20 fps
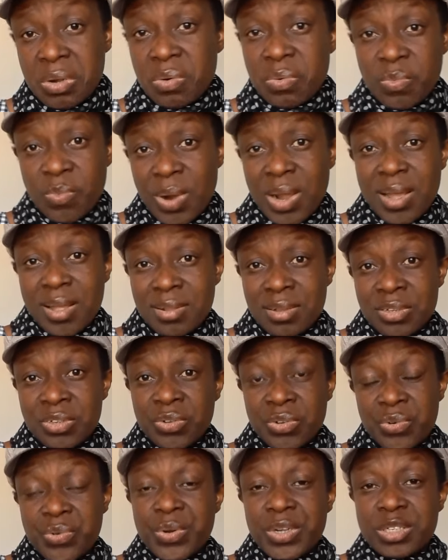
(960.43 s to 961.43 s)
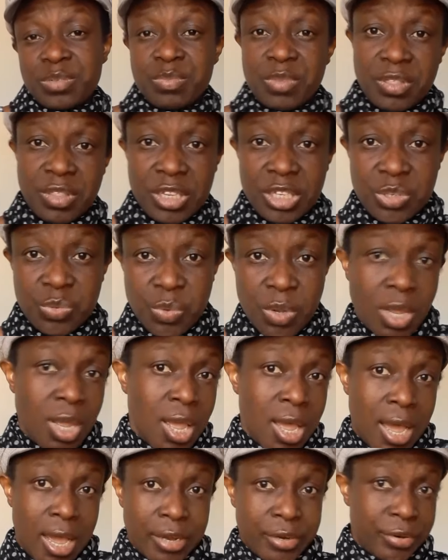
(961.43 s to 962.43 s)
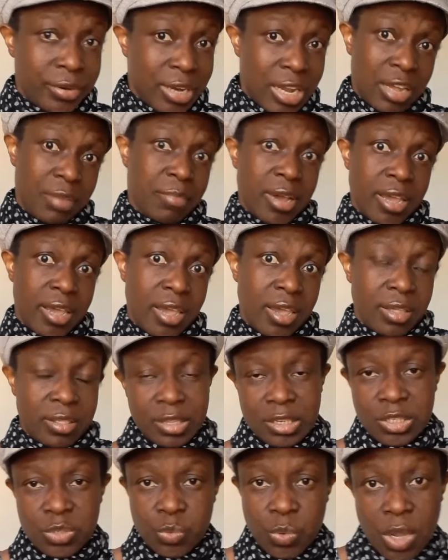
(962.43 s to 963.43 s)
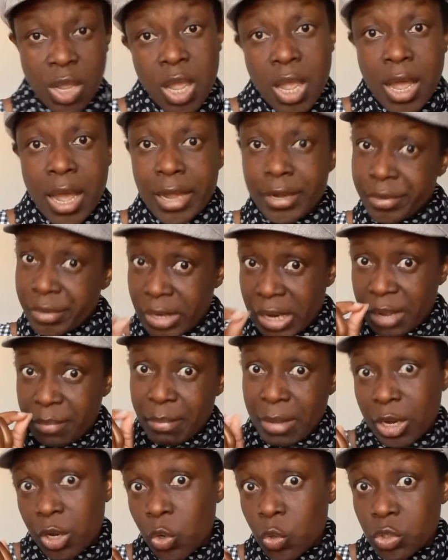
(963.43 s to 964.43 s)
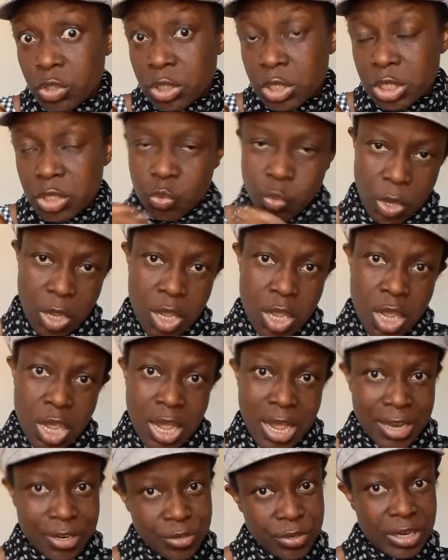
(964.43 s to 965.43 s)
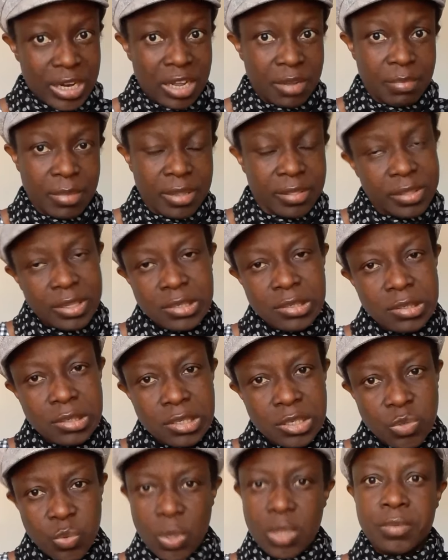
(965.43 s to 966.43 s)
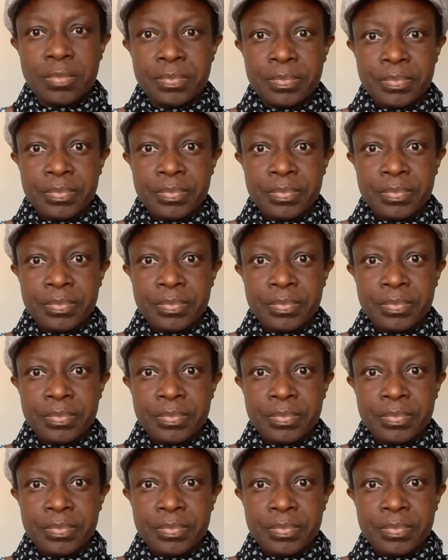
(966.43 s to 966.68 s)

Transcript: Why did you create me this way? I don't like my hair this way. I don't like my nose this way. I don't like my this this way.